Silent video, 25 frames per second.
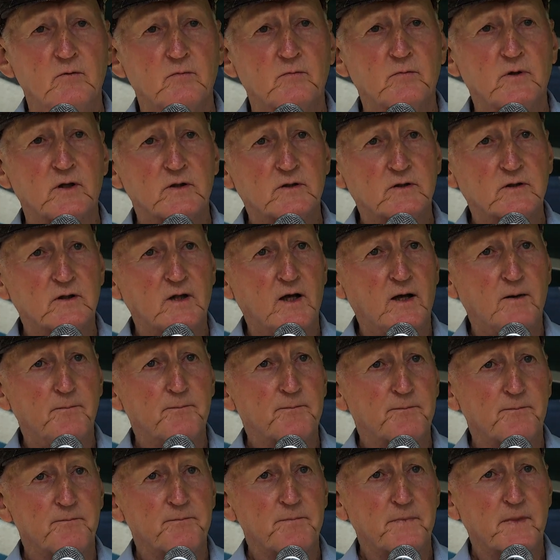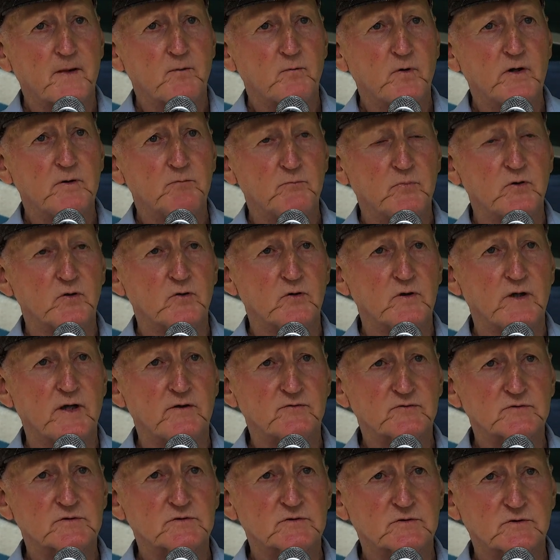But when Bill
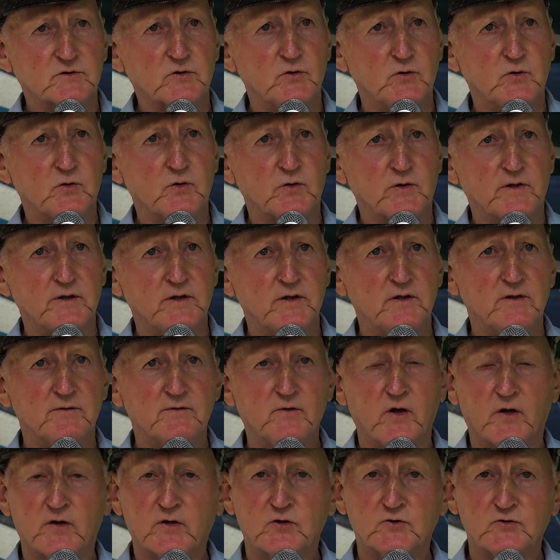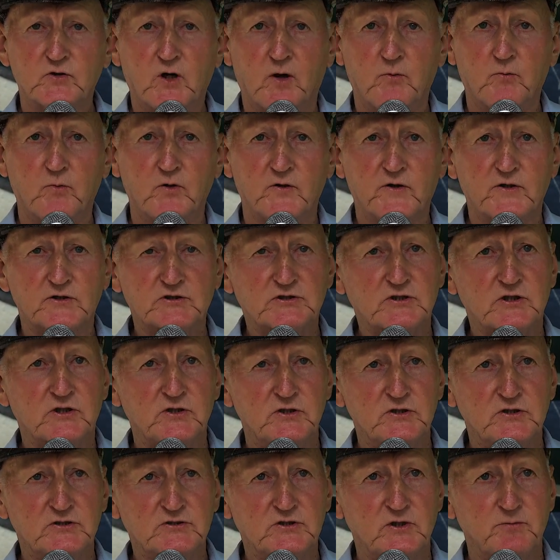left school, he got a job with the
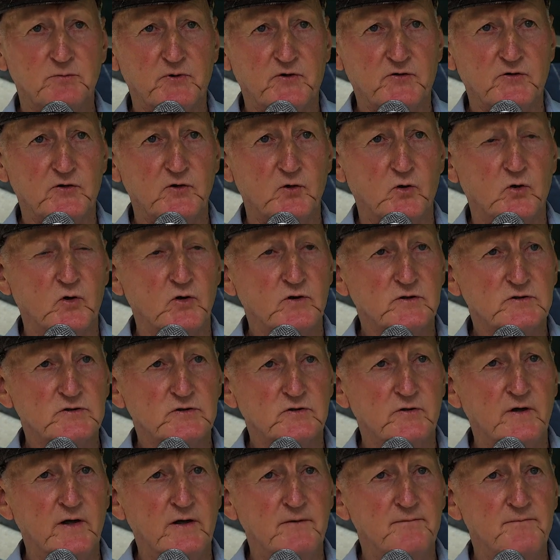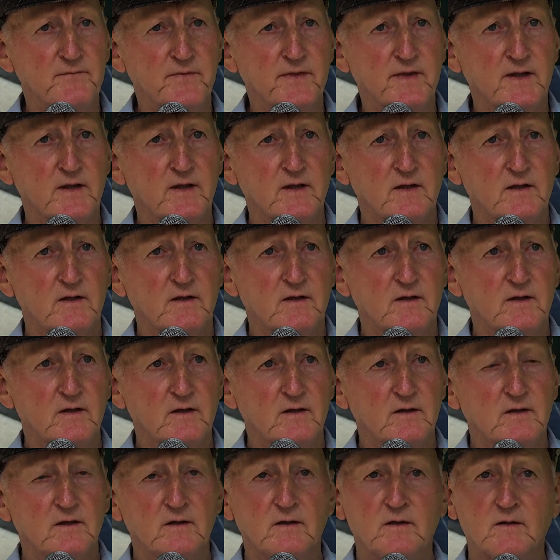Sydney Symphony Orchestra,
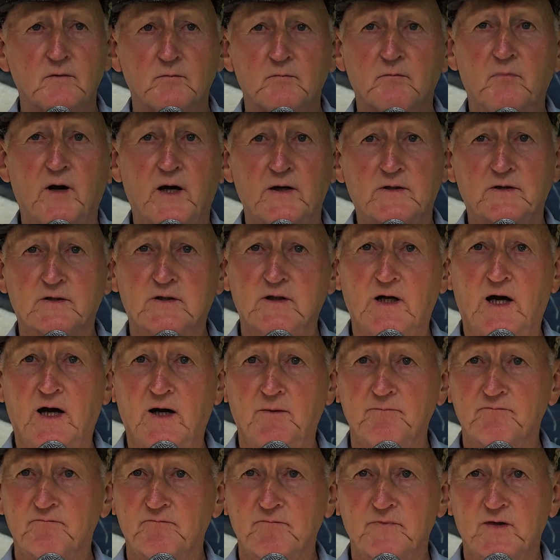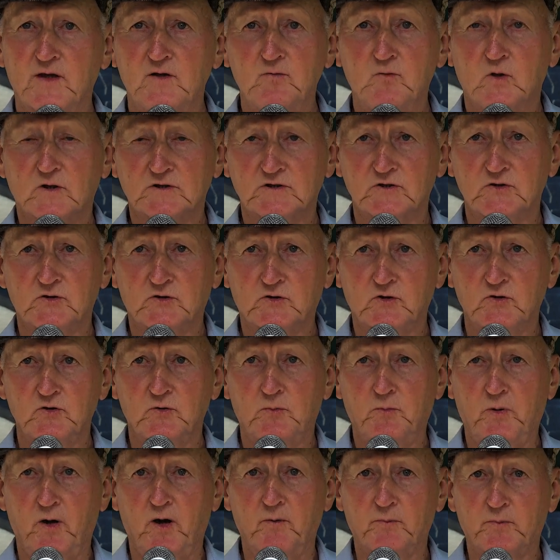but he wasn't
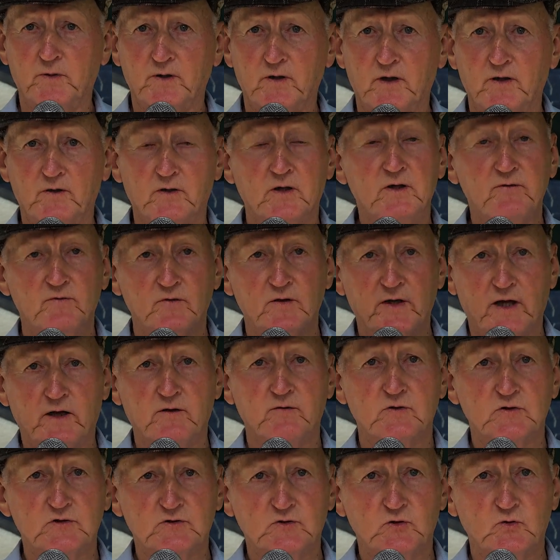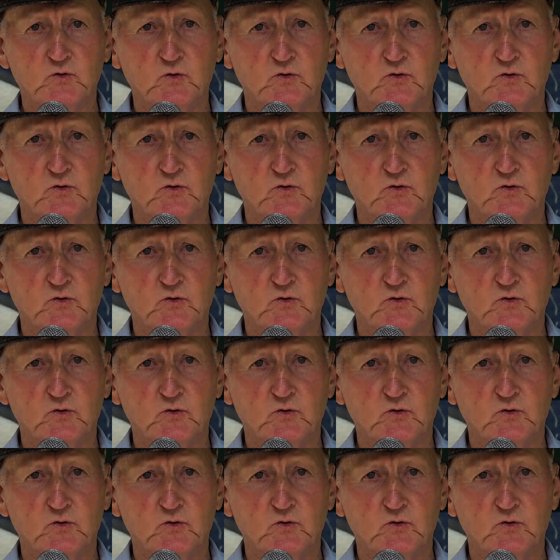too popular, even though he's a